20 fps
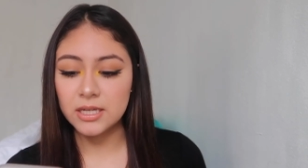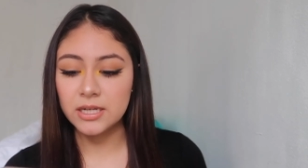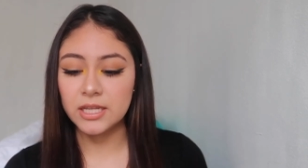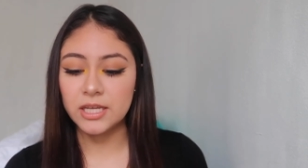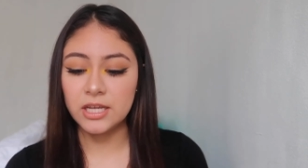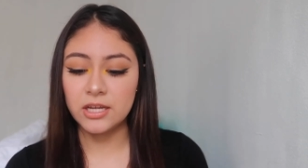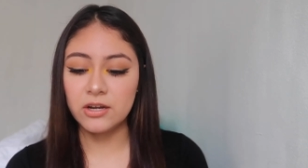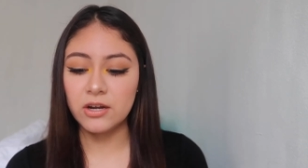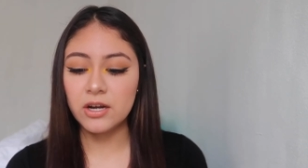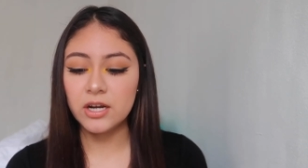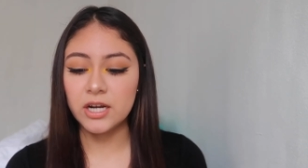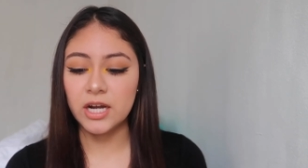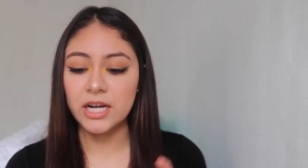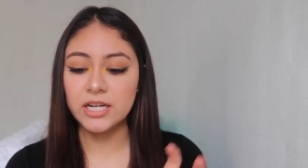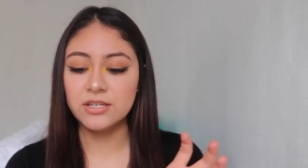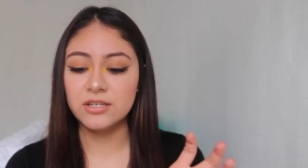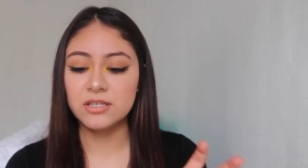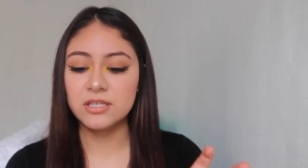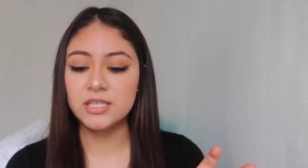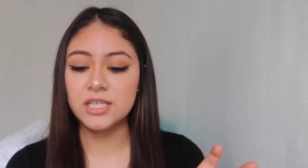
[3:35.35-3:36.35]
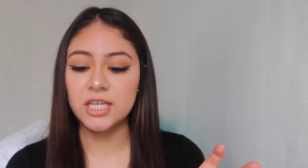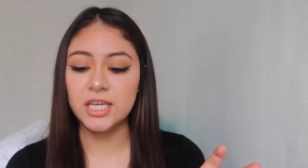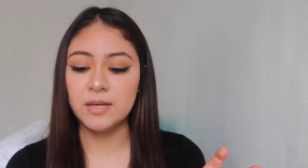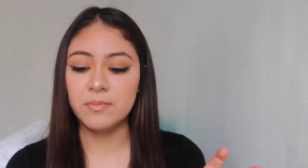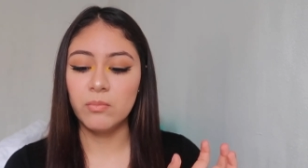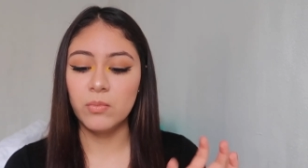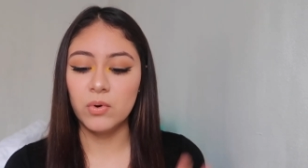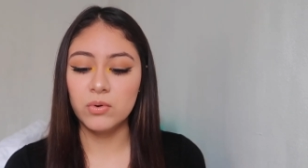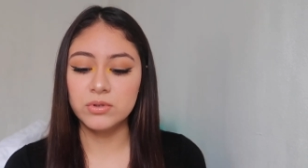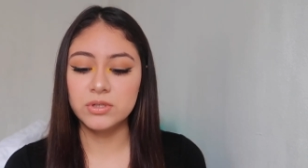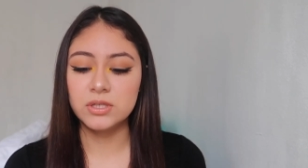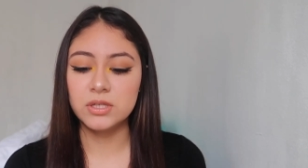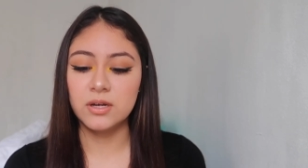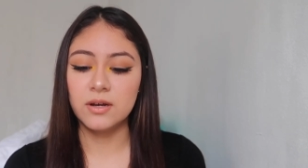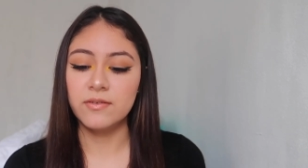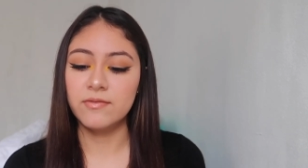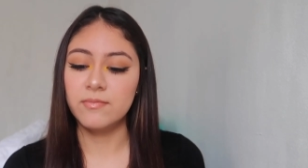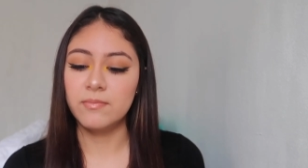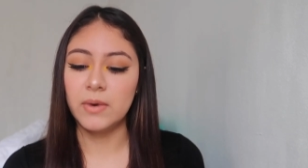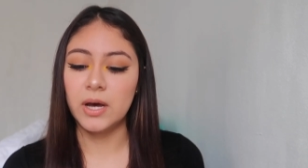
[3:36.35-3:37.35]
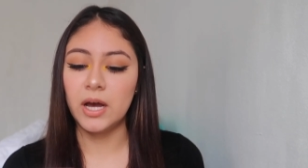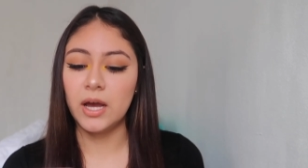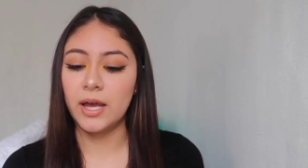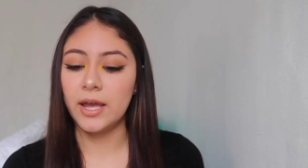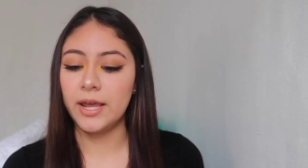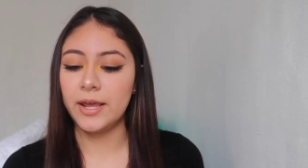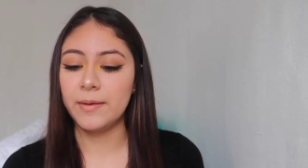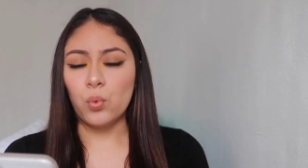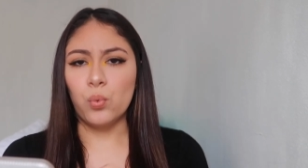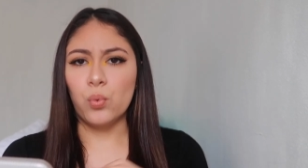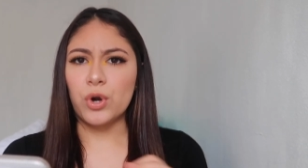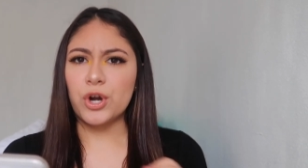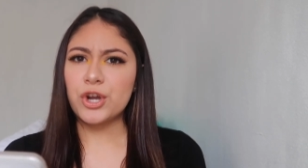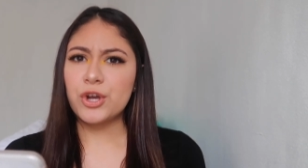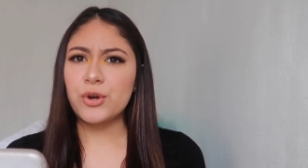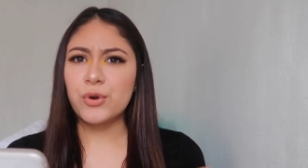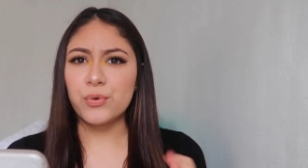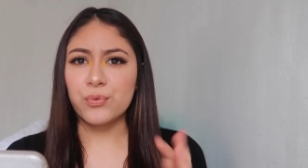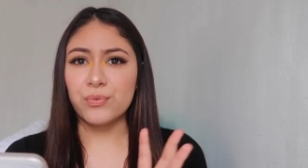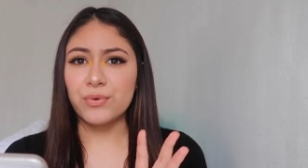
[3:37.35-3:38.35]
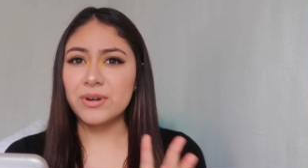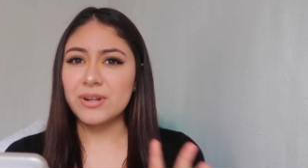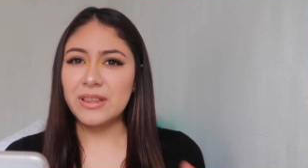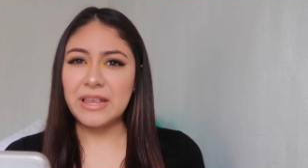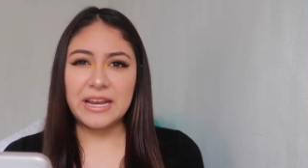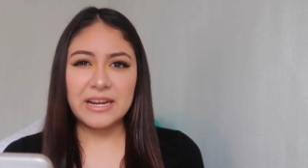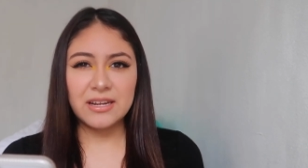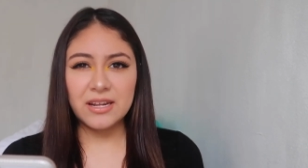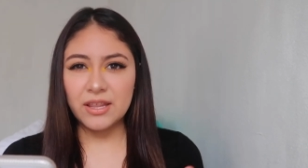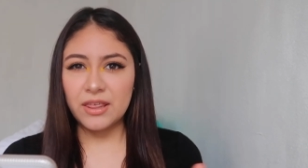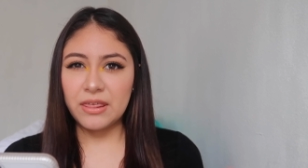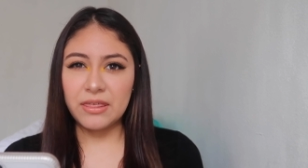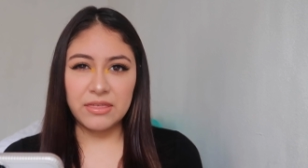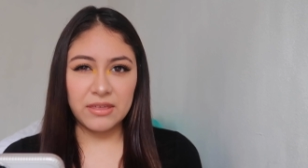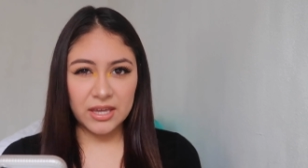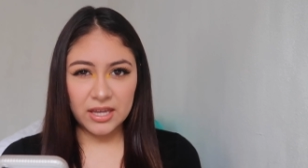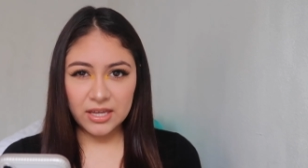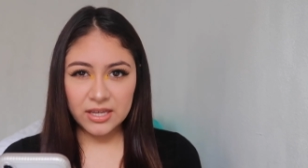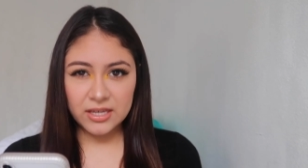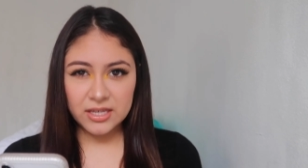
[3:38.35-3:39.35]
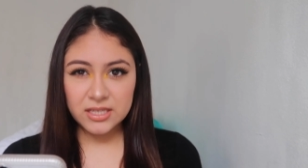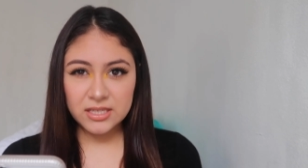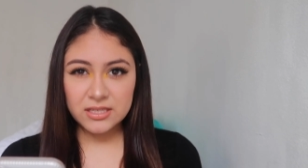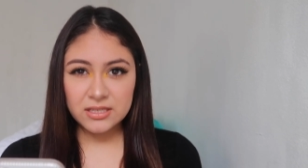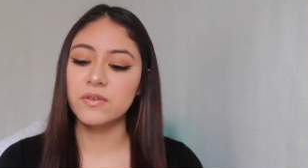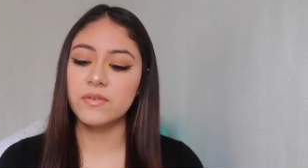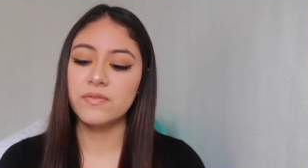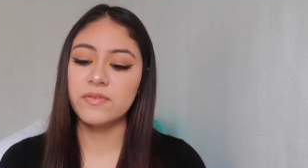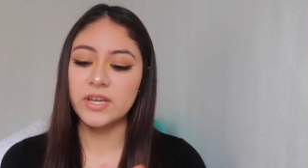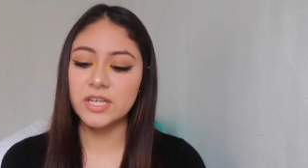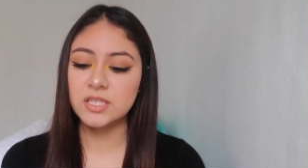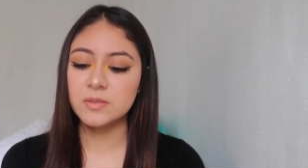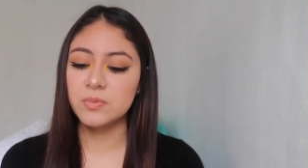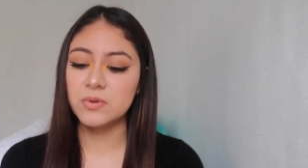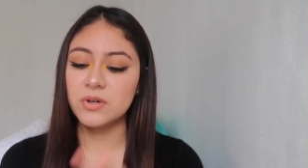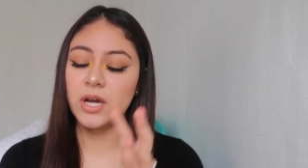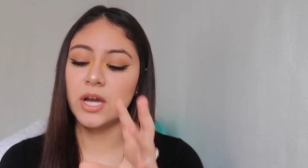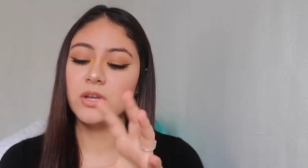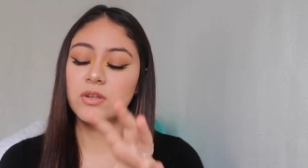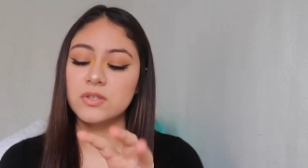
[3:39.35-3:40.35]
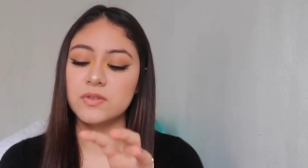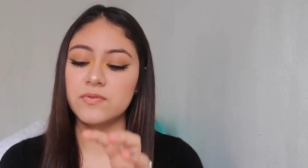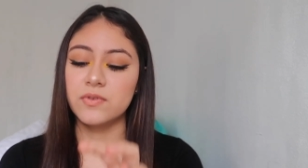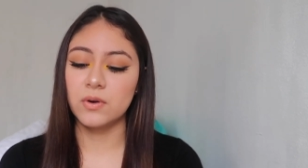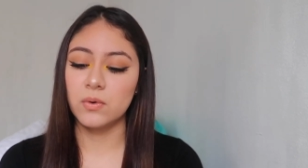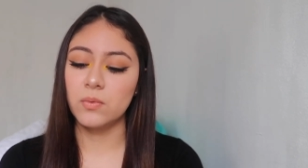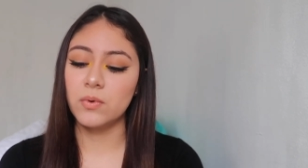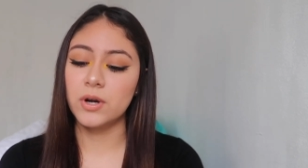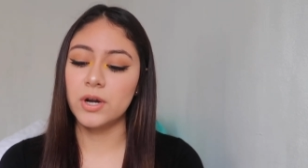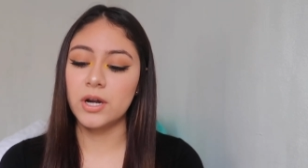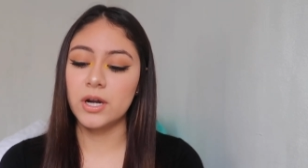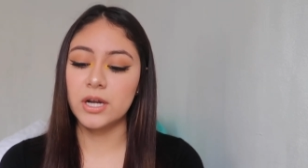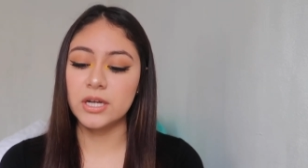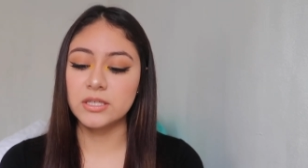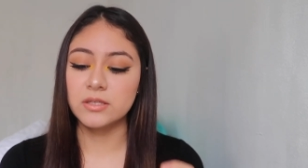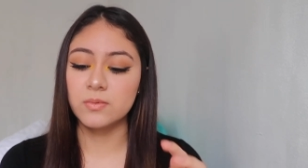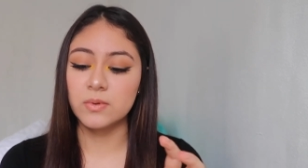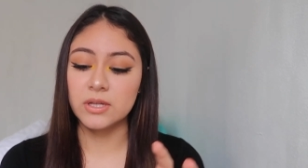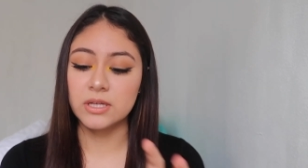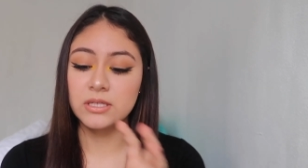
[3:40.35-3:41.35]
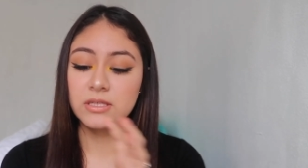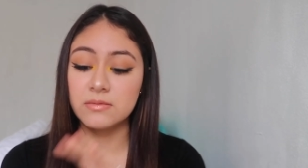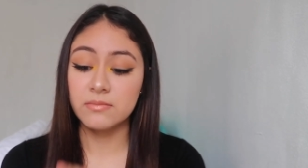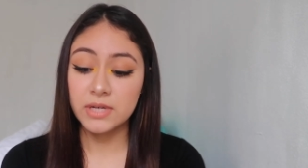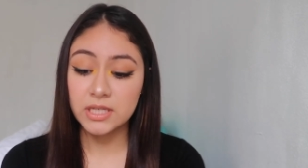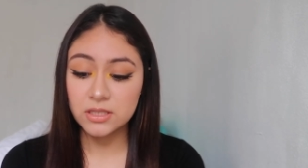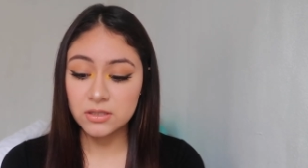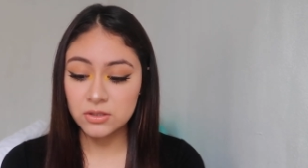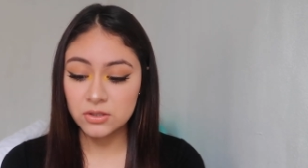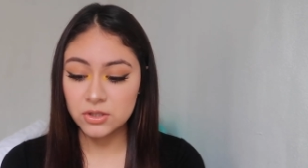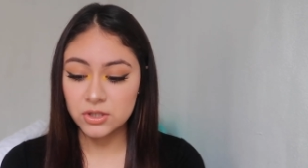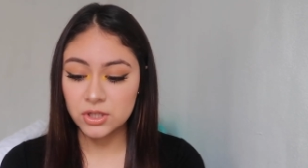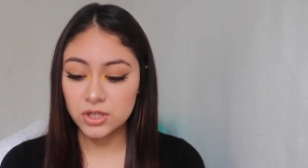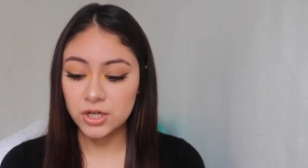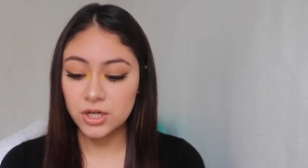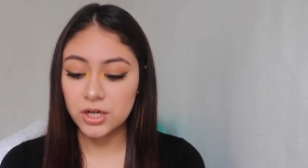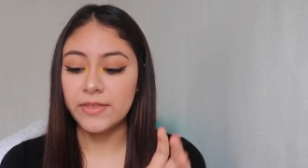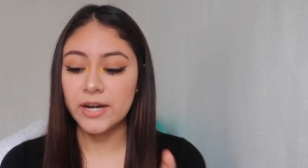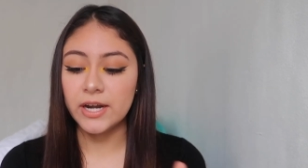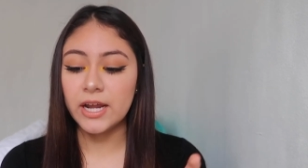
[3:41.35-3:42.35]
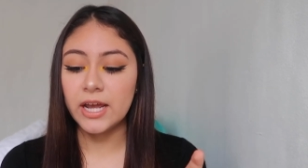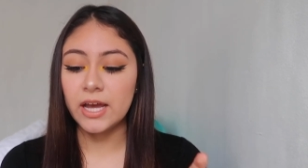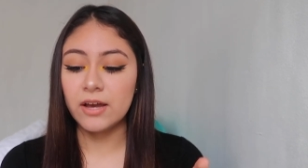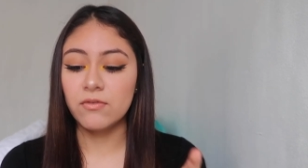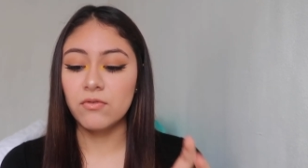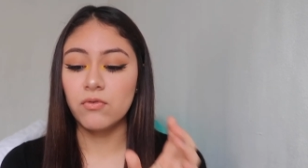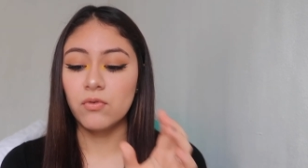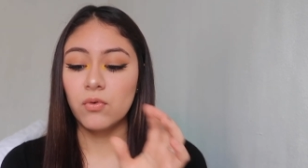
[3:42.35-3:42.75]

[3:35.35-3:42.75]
And here I just keep most of my work related things. So Facebook I use for work as well as Messenger. Then I have